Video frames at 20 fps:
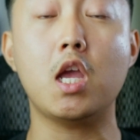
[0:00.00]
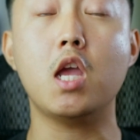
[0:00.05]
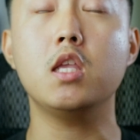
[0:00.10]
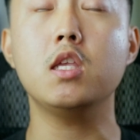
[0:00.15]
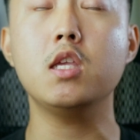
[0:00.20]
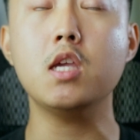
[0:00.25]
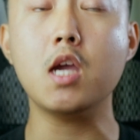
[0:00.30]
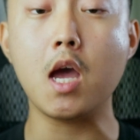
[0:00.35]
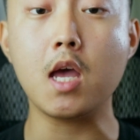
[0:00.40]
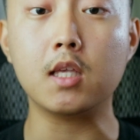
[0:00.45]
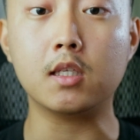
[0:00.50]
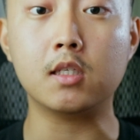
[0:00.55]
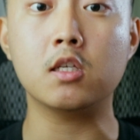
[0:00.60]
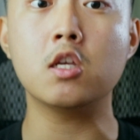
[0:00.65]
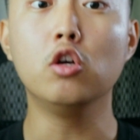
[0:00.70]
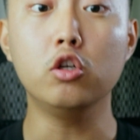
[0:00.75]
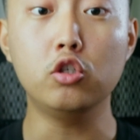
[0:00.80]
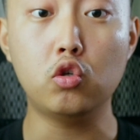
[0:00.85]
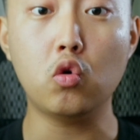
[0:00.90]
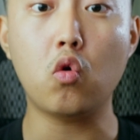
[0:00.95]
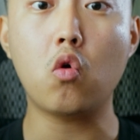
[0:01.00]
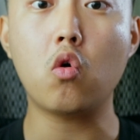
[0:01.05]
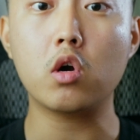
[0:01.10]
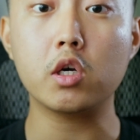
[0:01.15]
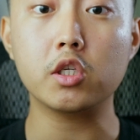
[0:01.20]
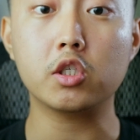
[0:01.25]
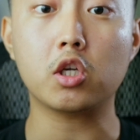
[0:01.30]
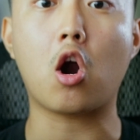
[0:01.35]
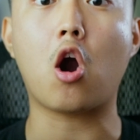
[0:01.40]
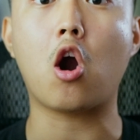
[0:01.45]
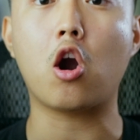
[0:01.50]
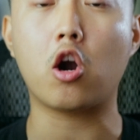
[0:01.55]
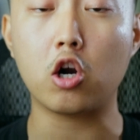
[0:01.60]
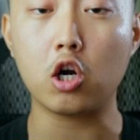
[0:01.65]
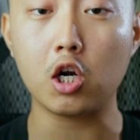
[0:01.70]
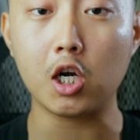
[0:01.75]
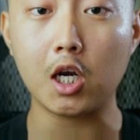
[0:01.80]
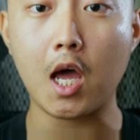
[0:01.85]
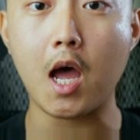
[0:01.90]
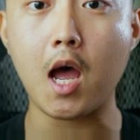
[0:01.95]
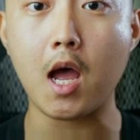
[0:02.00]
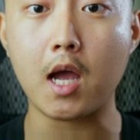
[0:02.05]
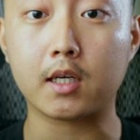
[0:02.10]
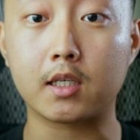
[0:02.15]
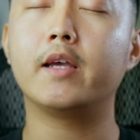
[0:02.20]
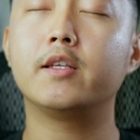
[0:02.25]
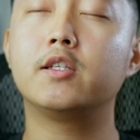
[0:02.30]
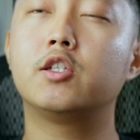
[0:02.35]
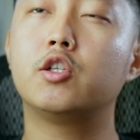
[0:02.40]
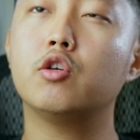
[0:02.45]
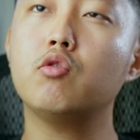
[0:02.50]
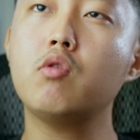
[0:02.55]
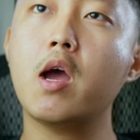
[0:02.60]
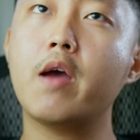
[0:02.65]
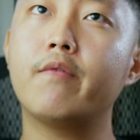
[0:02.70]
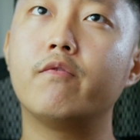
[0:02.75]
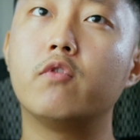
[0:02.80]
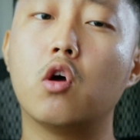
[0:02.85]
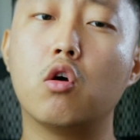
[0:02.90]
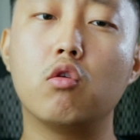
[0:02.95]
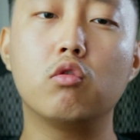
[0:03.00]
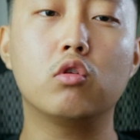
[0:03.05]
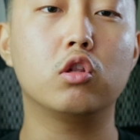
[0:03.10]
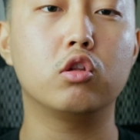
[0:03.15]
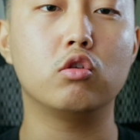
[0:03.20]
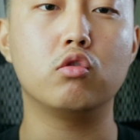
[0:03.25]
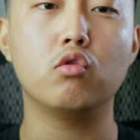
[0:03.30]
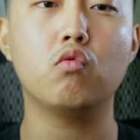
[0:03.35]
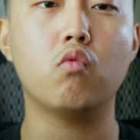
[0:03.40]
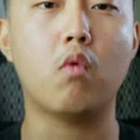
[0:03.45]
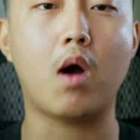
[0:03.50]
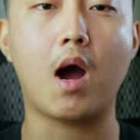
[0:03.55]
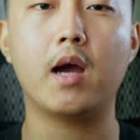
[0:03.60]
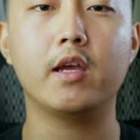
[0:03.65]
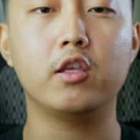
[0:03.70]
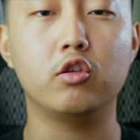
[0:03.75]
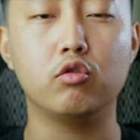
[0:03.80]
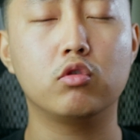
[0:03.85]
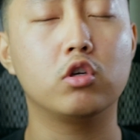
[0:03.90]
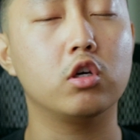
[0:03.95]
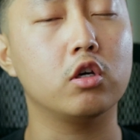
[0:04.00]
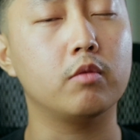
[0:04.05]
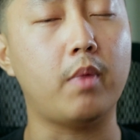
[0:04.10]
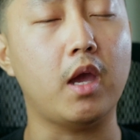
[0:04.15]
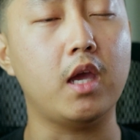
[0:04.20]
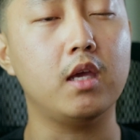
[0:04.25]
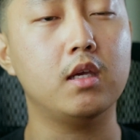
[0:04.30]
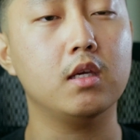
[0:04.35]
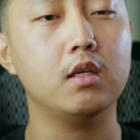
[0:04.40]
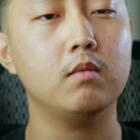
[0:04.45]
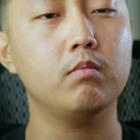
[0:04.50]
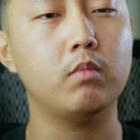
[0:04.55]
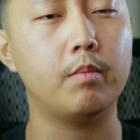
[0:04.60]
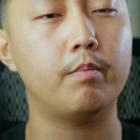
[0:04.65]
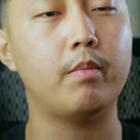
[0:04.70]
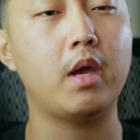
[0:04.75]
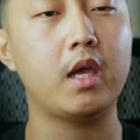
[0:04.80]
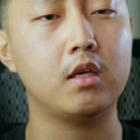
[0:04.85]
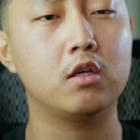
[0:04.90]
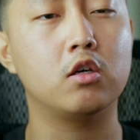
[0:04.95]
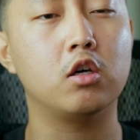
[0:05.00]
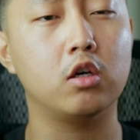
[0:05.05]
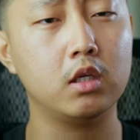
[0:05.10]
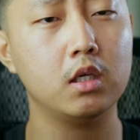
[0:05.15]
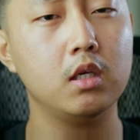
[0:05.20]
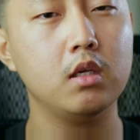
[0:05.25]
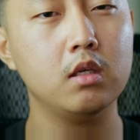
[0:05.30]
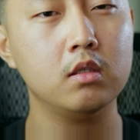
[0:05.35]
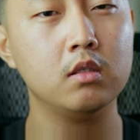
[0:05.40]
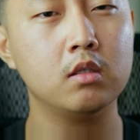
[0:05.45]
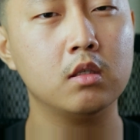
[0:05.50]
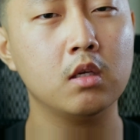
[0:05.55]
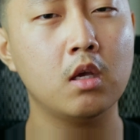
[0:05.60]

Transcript: And yes, the doors are locked. I still have no clue why you cook bacon but bake cookies.